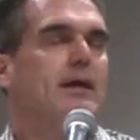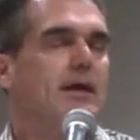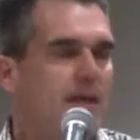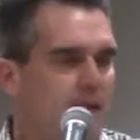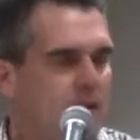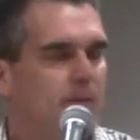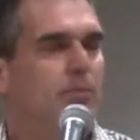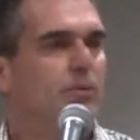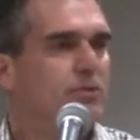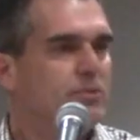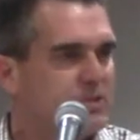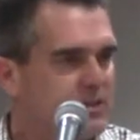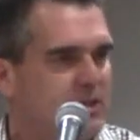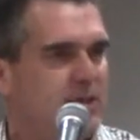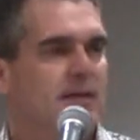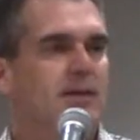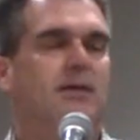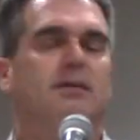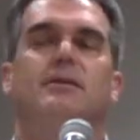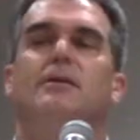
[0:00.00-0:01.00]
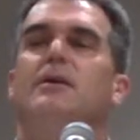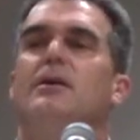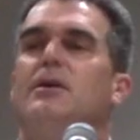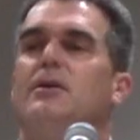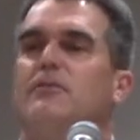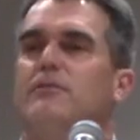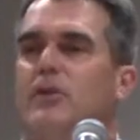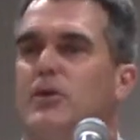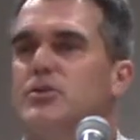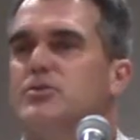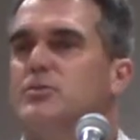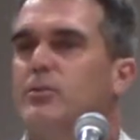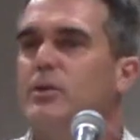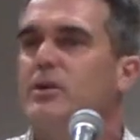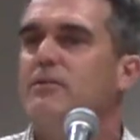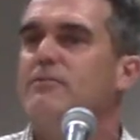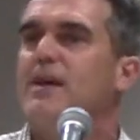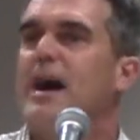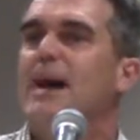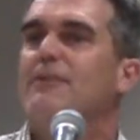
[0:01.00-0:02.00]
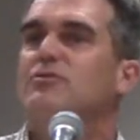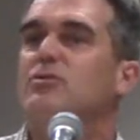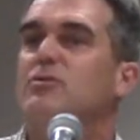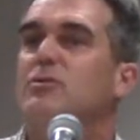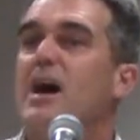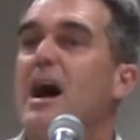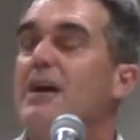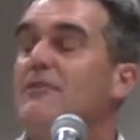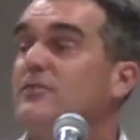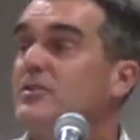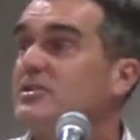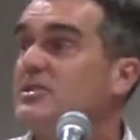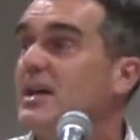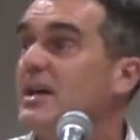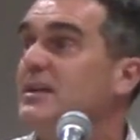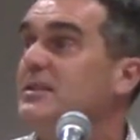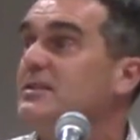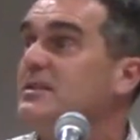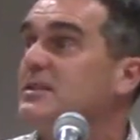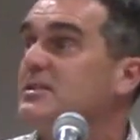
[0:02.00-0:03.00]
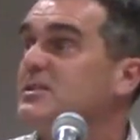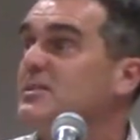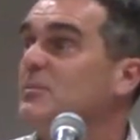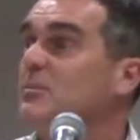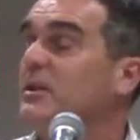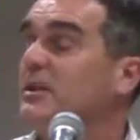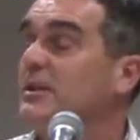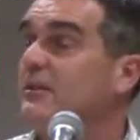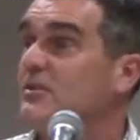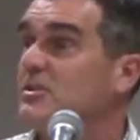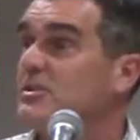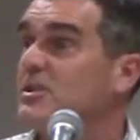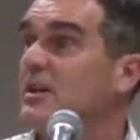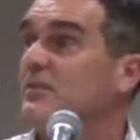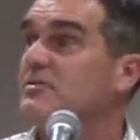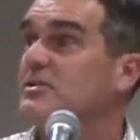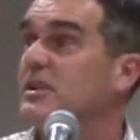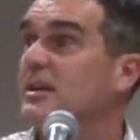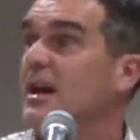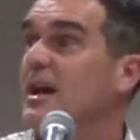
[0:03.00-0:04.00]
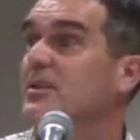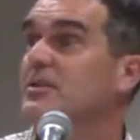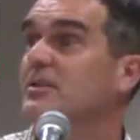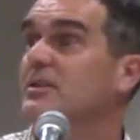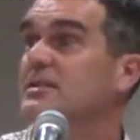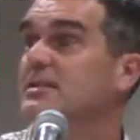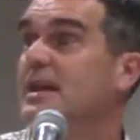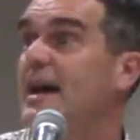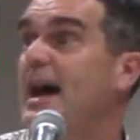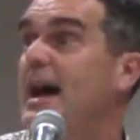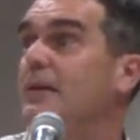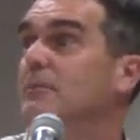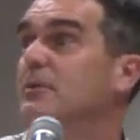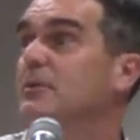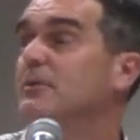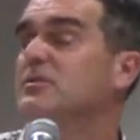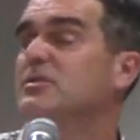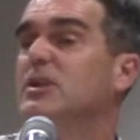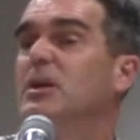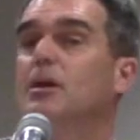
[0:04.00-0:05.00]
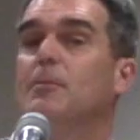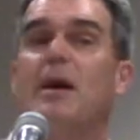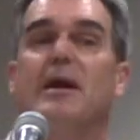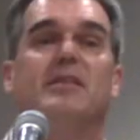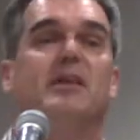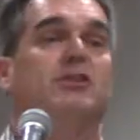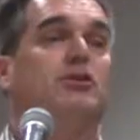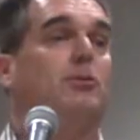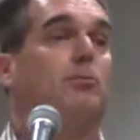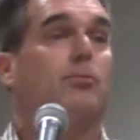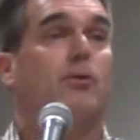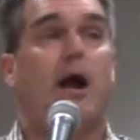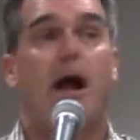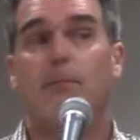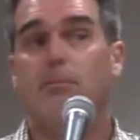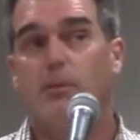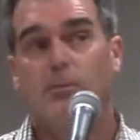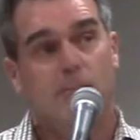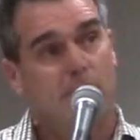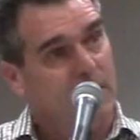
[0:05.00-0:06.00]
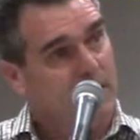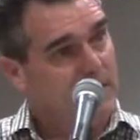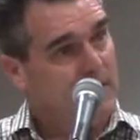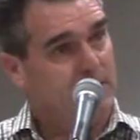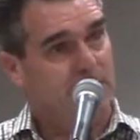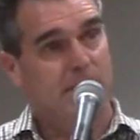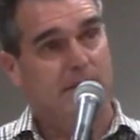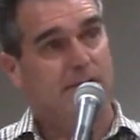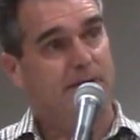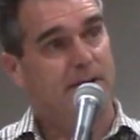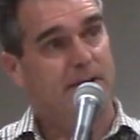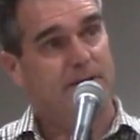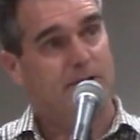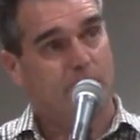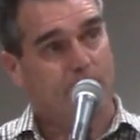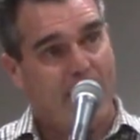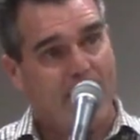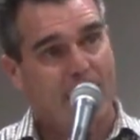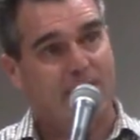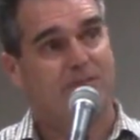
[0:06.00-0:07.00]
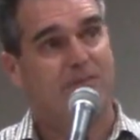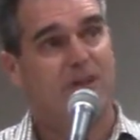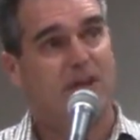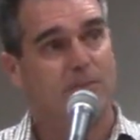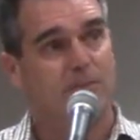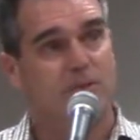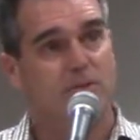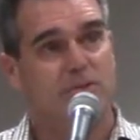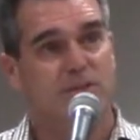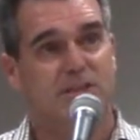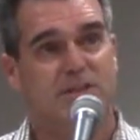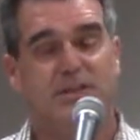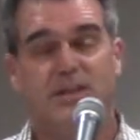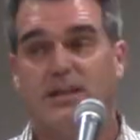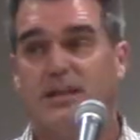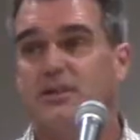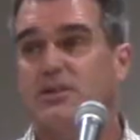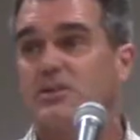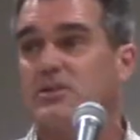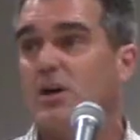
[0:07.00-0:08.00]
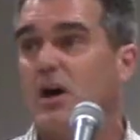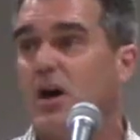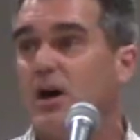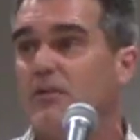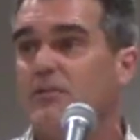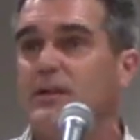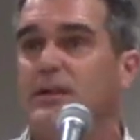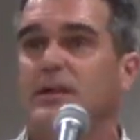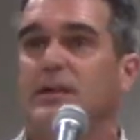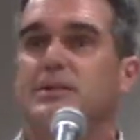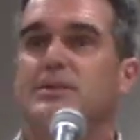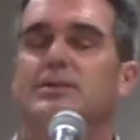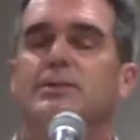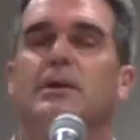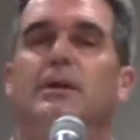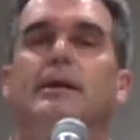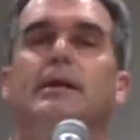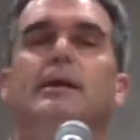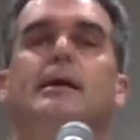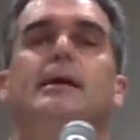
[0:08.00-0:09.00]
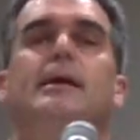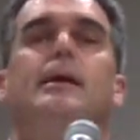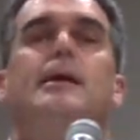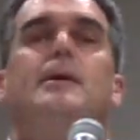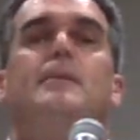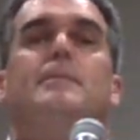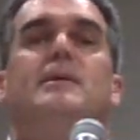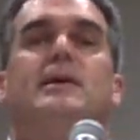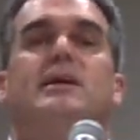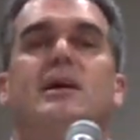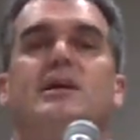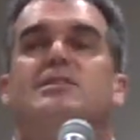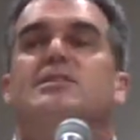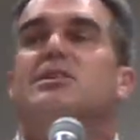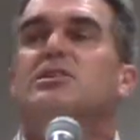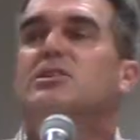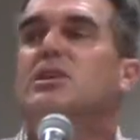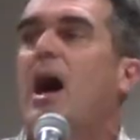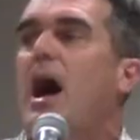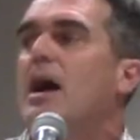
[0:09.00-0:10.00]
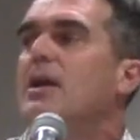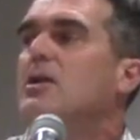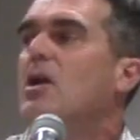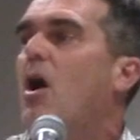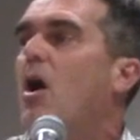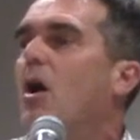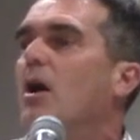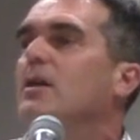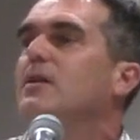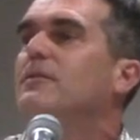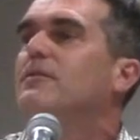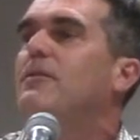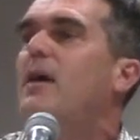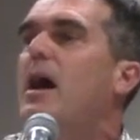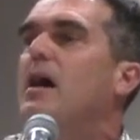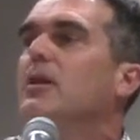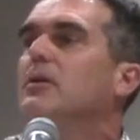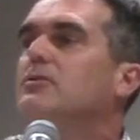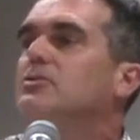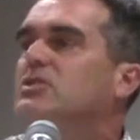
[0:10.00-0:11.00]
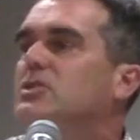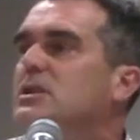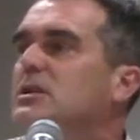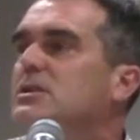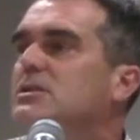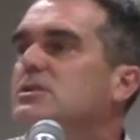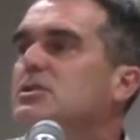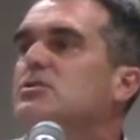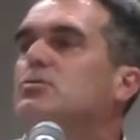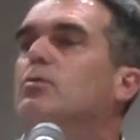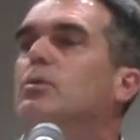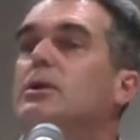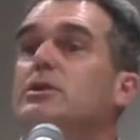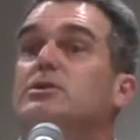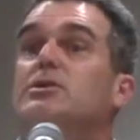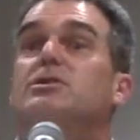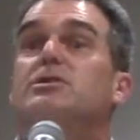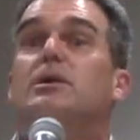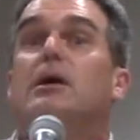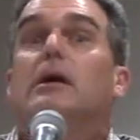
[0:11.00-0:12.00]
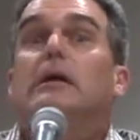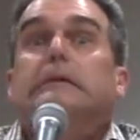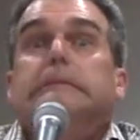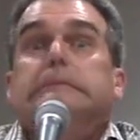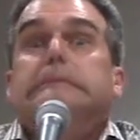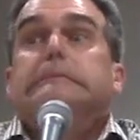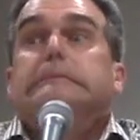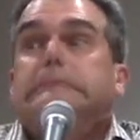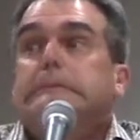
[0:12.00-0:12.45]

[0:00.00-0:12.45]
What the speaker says: Hebrews 10, verse 25, do not forsake the assembling of yourselves together is the habit of some. I think the problem that the writer of Hebrews is seeking to solve is because it's gotten hard to follow Jesus, we're just gonna